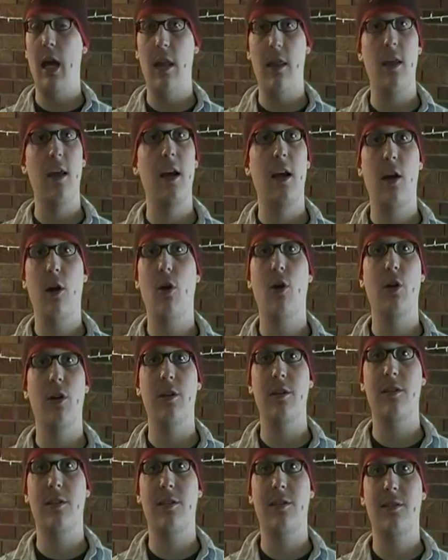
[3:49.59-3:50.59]
And then I heard
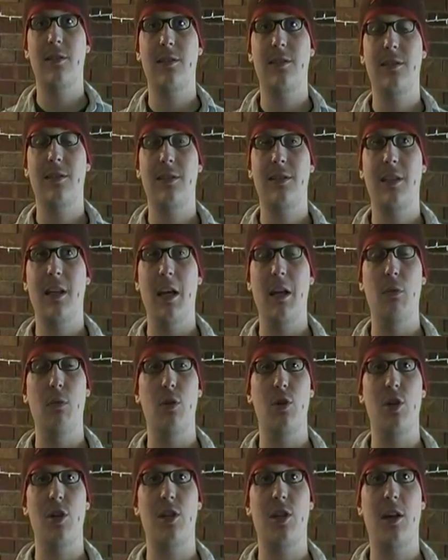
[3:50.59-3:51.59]
it. It
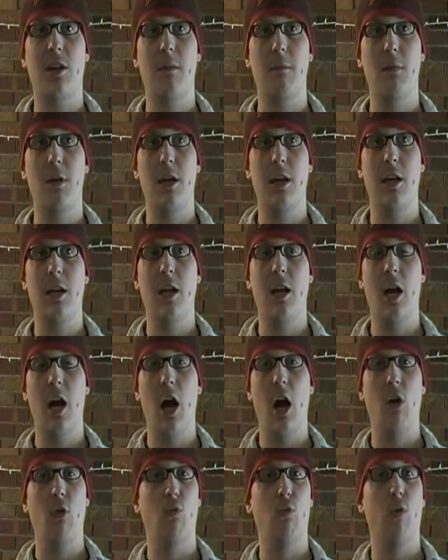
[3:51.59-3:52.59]
was just going to be
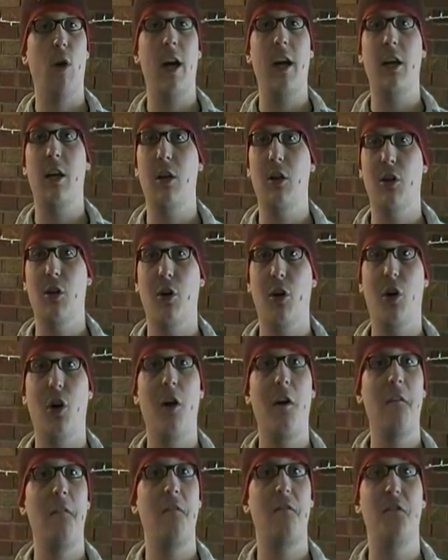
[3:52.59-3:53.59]
a
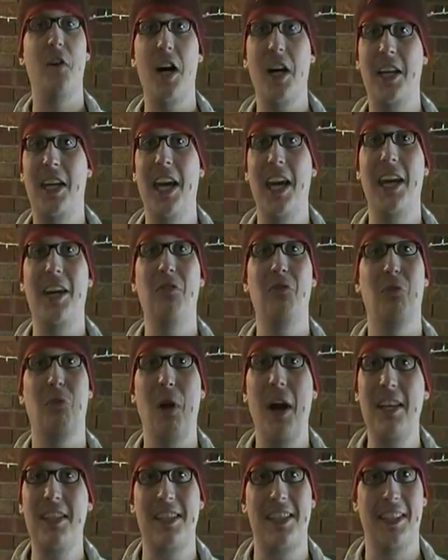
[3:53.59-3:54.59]
regular fucking
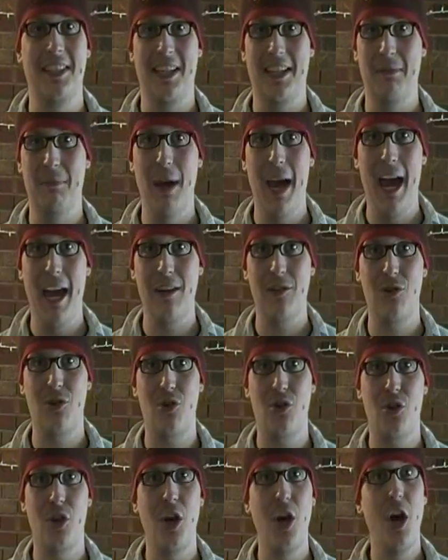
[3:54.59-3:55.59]
wrestling
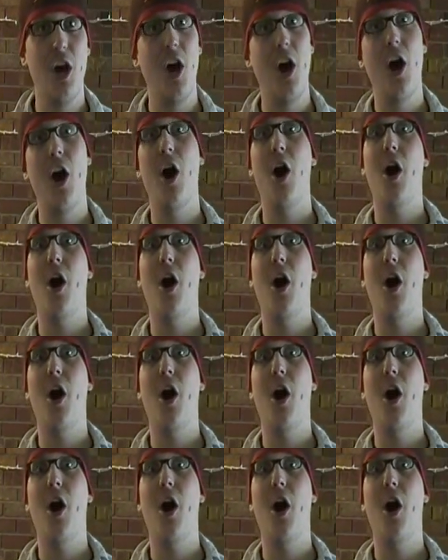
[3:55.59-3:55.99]
match.